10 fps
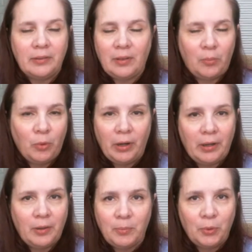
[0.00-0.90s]
Somewhere
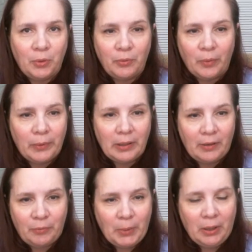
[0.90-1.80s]
in the move when we
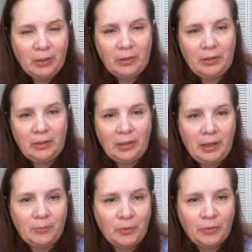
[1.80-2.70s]
left Maryland and
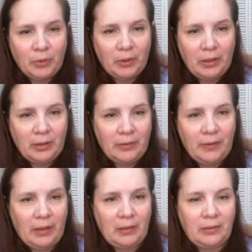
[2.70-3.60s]
came to Florida,
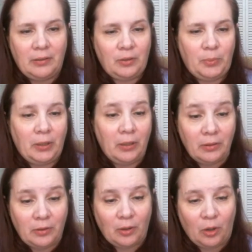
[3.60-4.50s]
they disappeared.
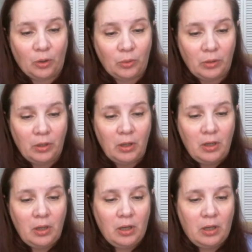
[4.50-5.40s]
So
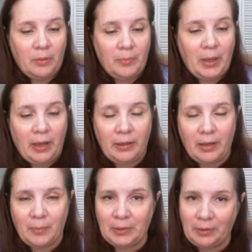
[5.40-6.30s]
um, I
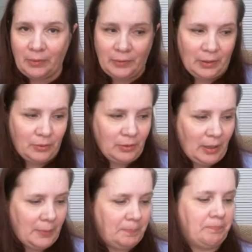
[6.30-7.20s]
got myself another
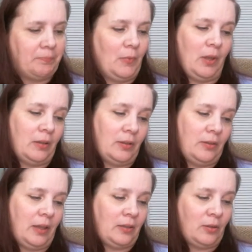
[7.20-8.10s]
set. That's
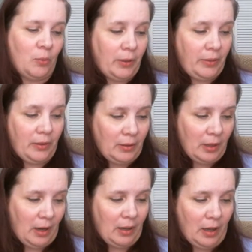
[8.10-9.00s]
that's the one thing
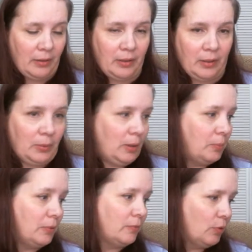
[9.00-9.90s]
that I got that I'm
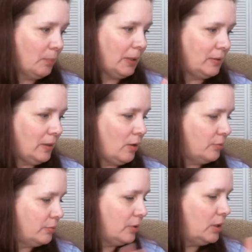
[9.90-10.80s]
keeping for myself.